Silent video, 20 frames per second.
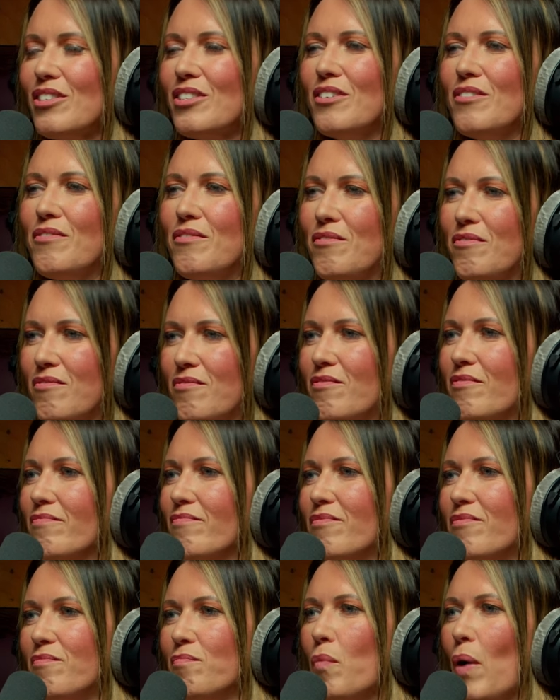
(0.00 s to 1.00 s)
of
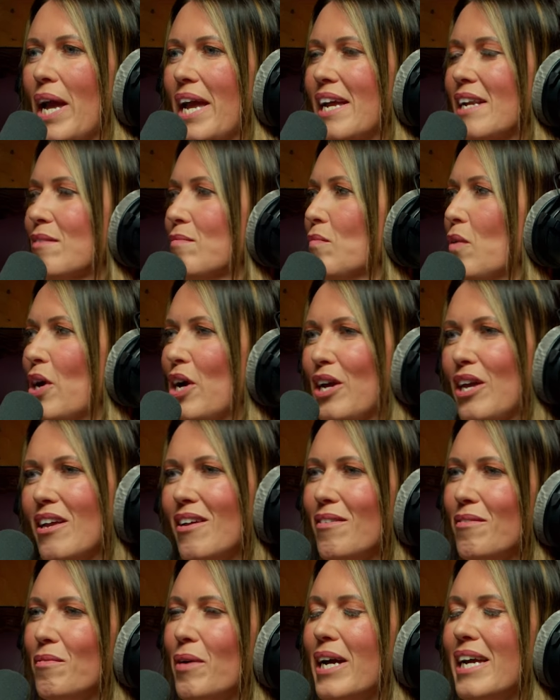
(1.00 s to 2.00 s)
weird
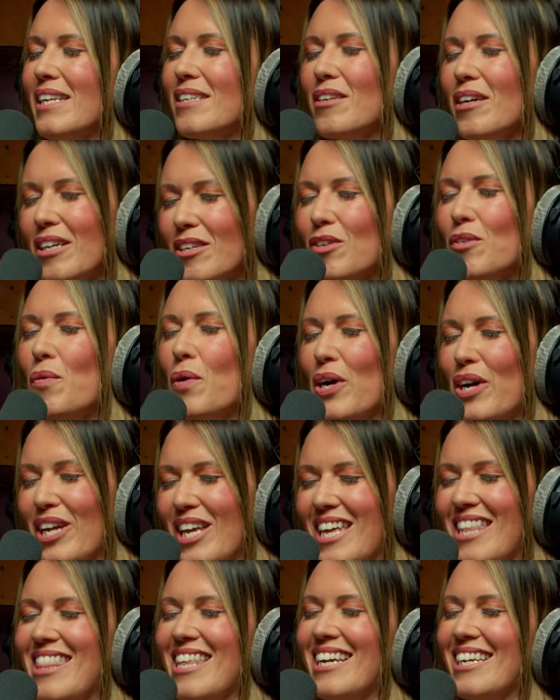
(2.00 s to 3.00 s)
and
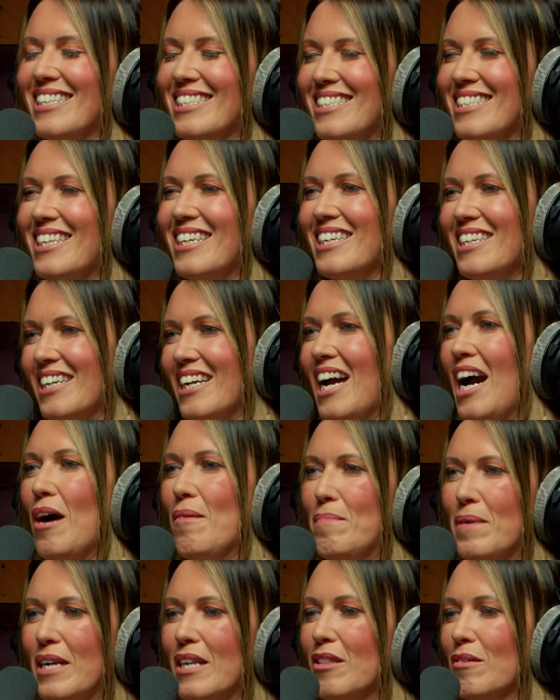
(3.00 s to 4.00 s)
quirky things that
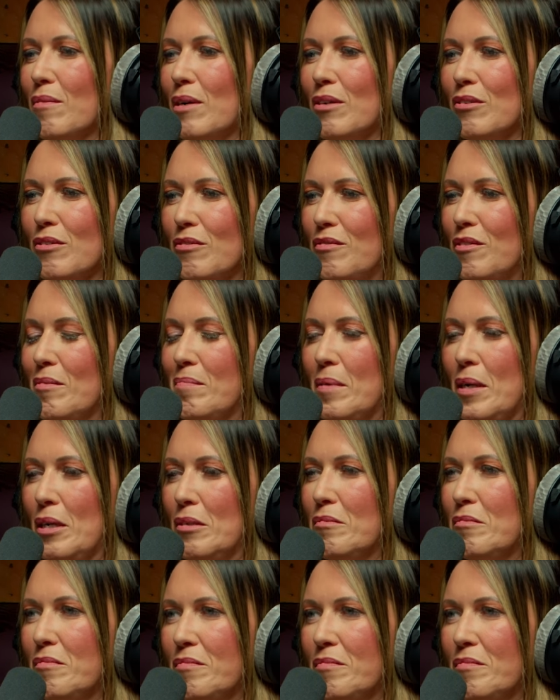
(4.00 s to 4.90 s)
happen in the world of football.